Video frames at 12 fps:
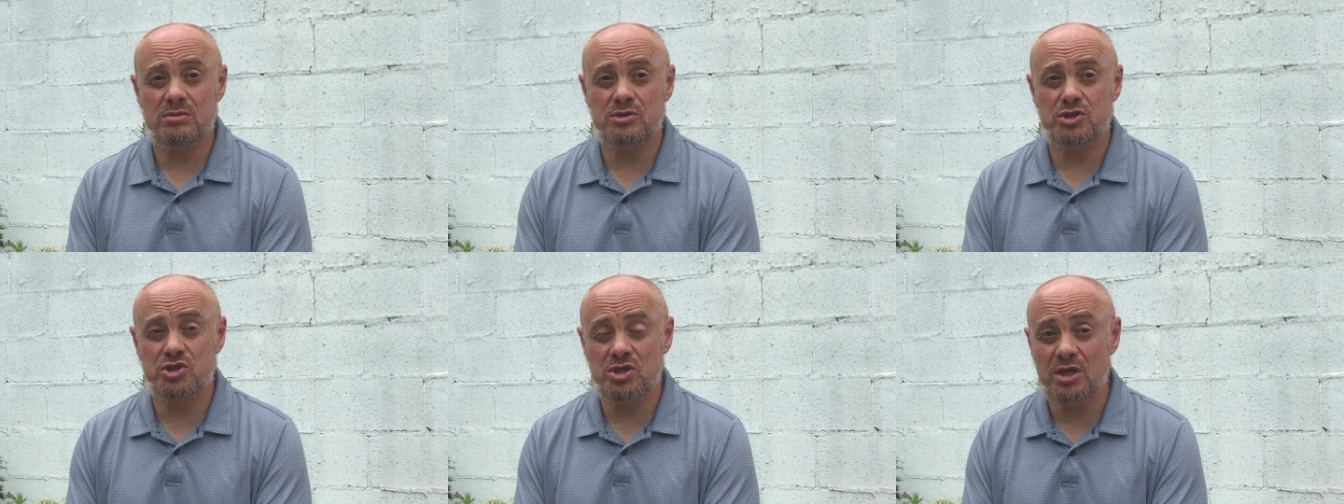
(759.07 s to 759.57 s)

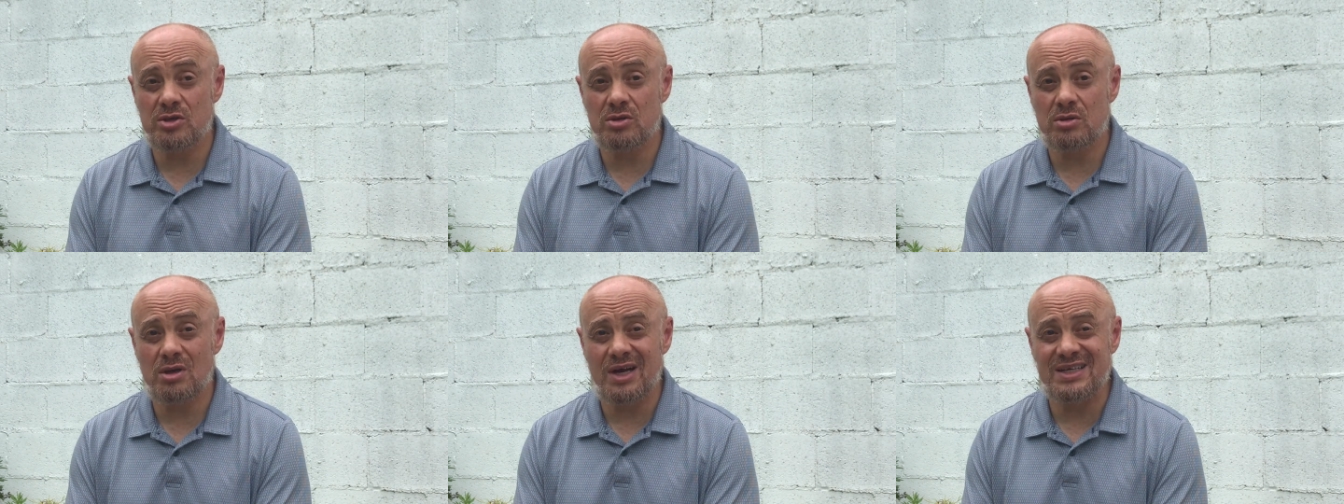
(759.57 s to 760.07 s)
this
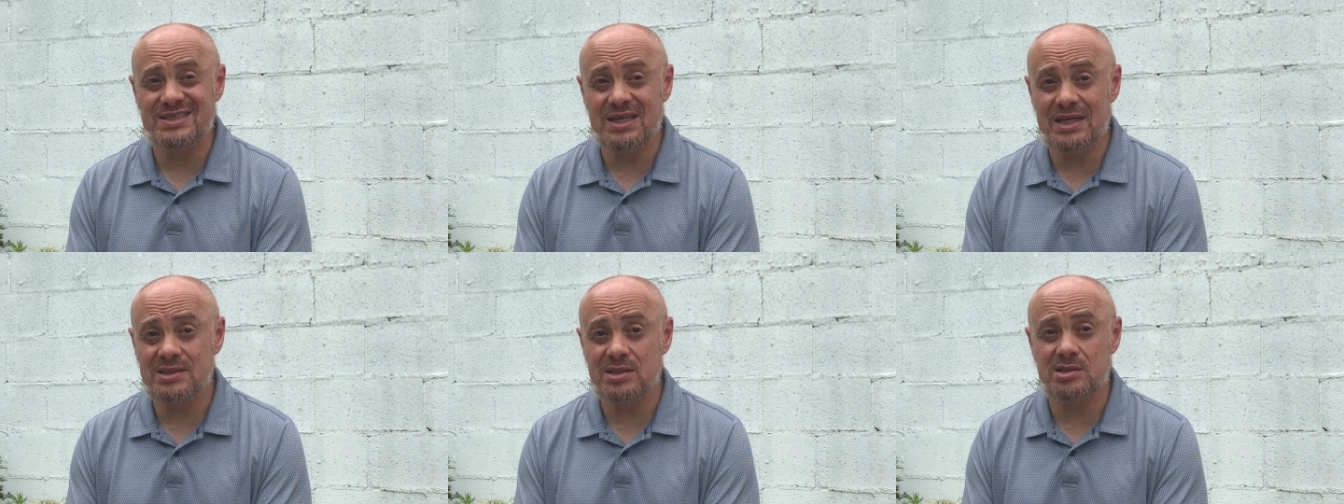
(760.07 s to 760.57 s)
gender
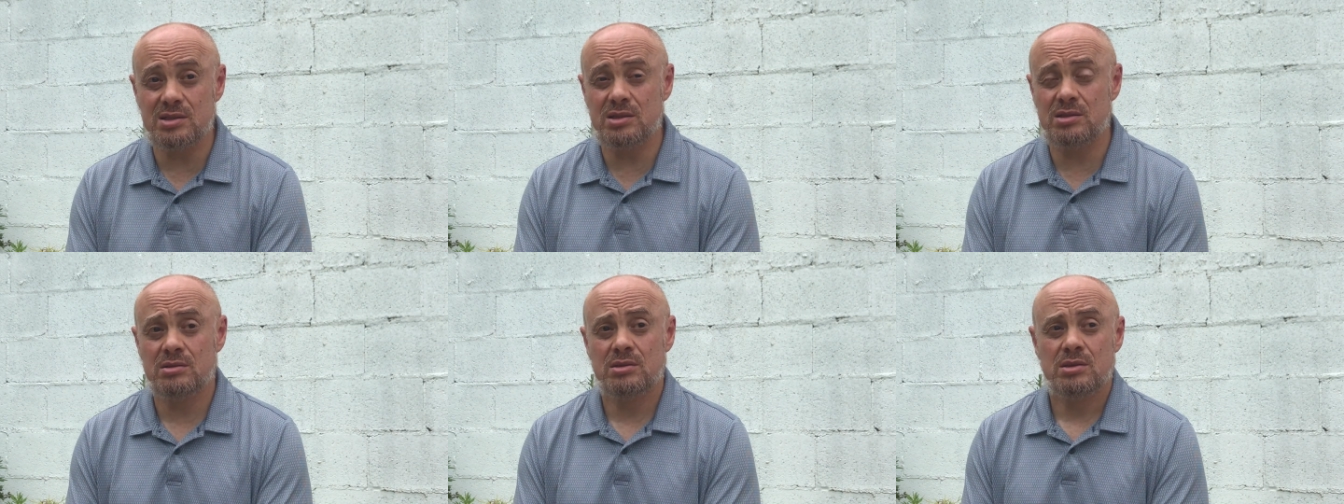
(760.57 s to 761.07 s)

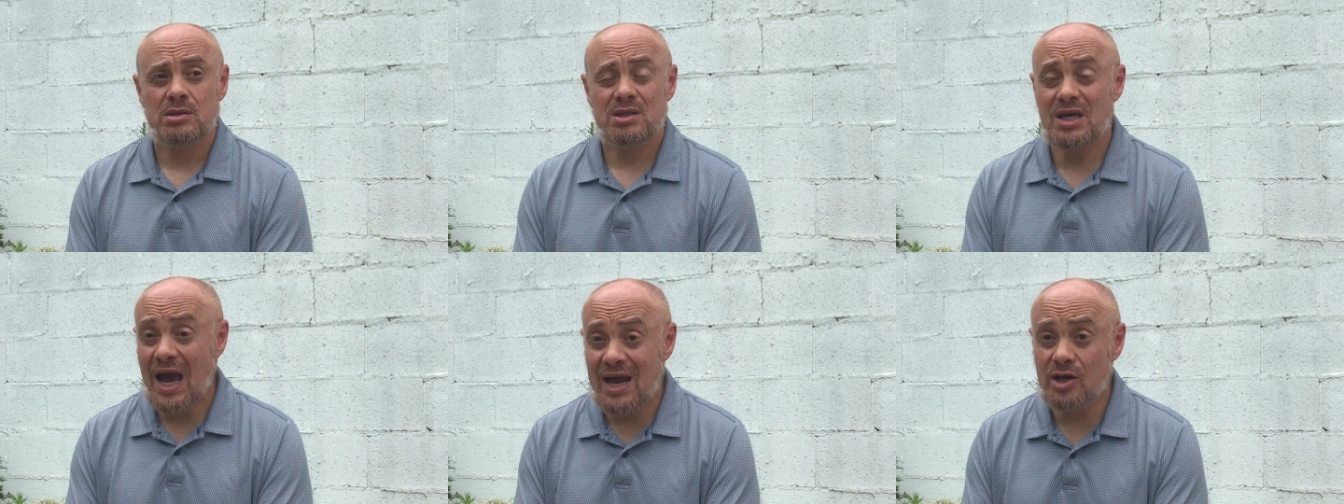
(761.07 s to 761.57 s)
identity
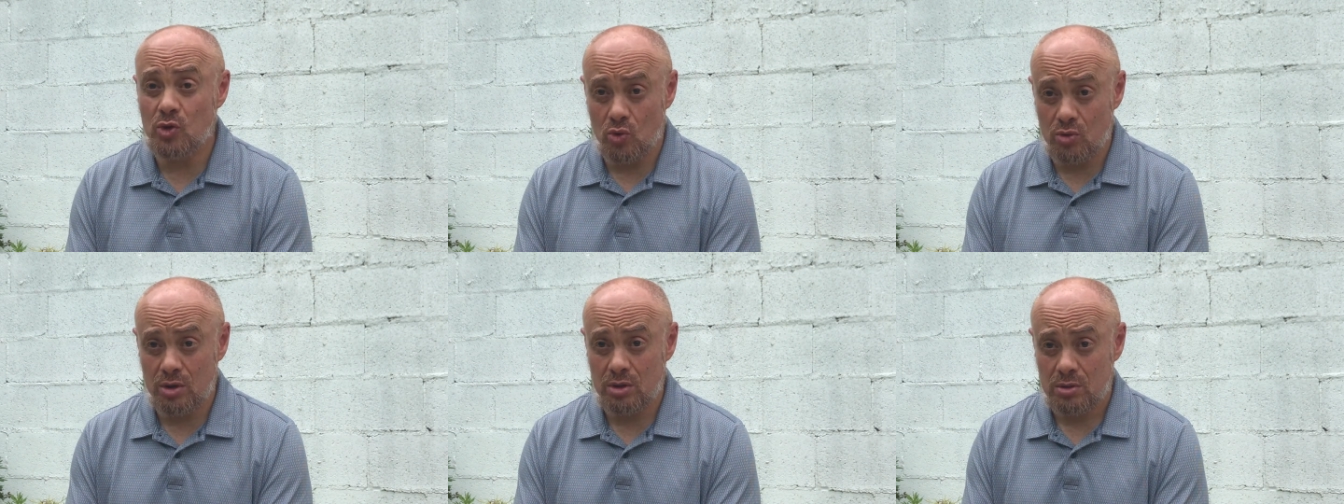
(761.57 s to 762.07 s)

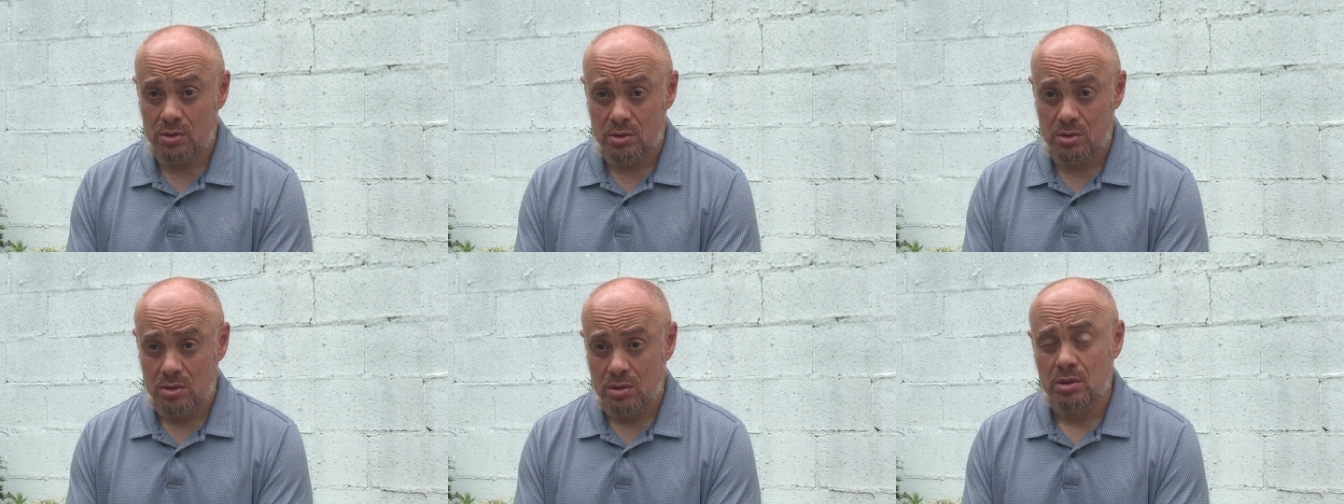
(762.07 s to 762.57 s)
category,
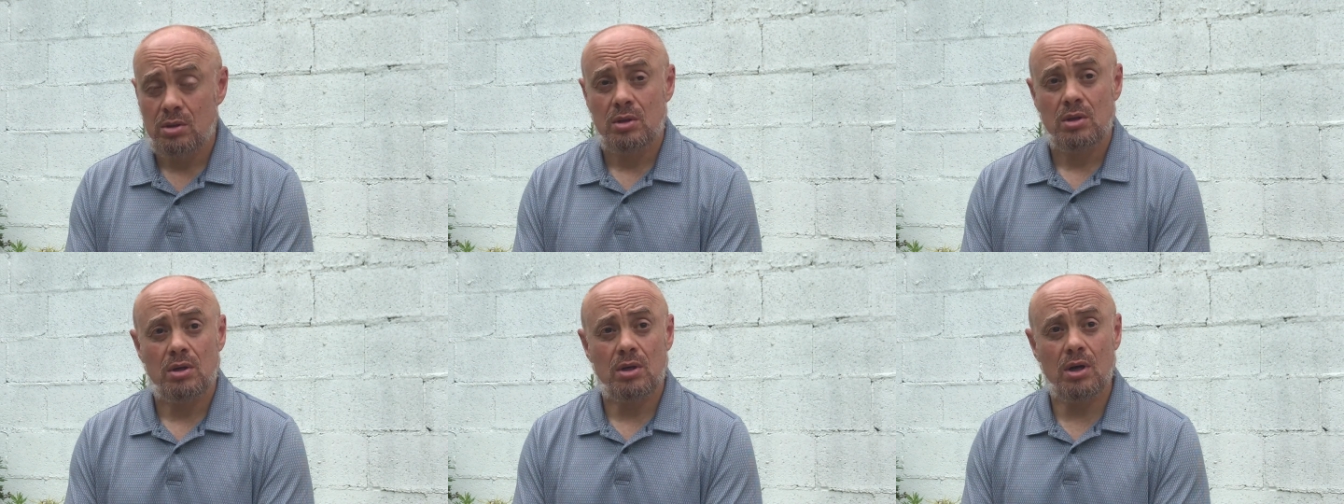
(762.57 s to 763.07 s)

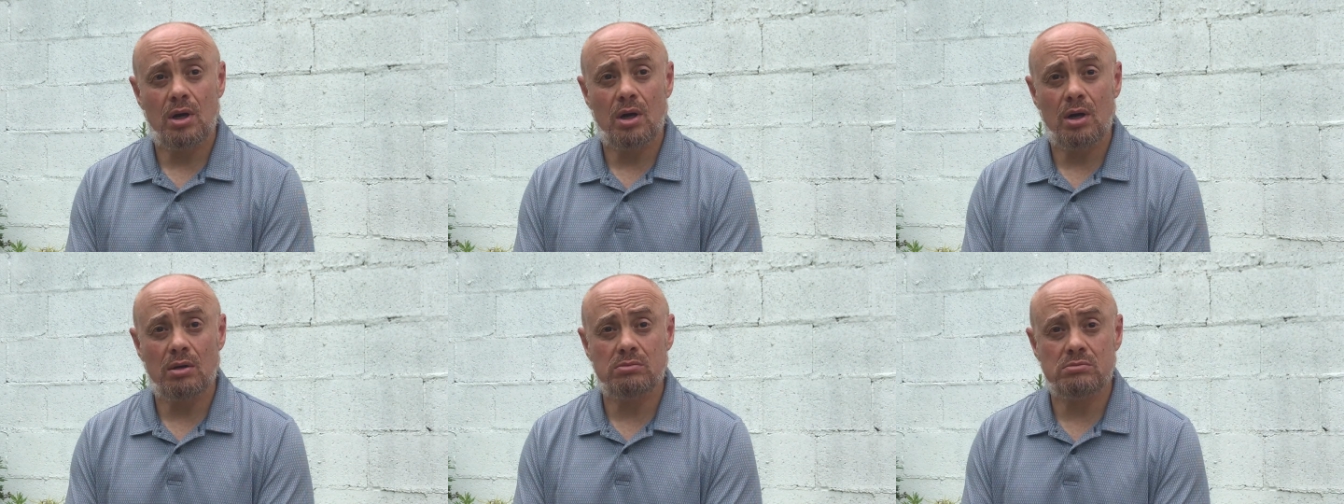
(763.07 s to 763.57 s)

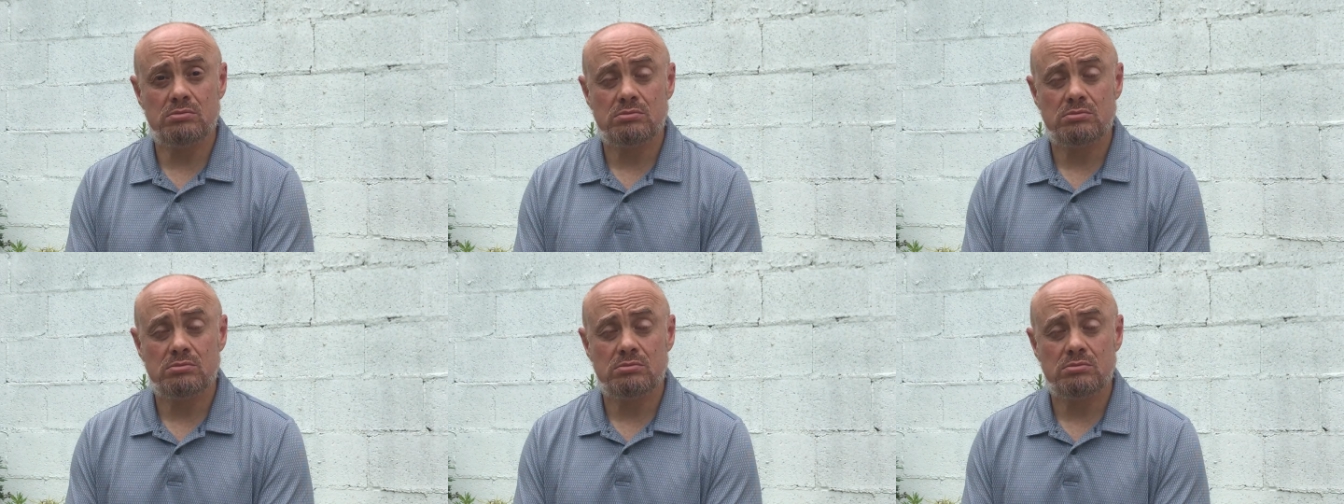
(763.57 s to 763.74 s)
but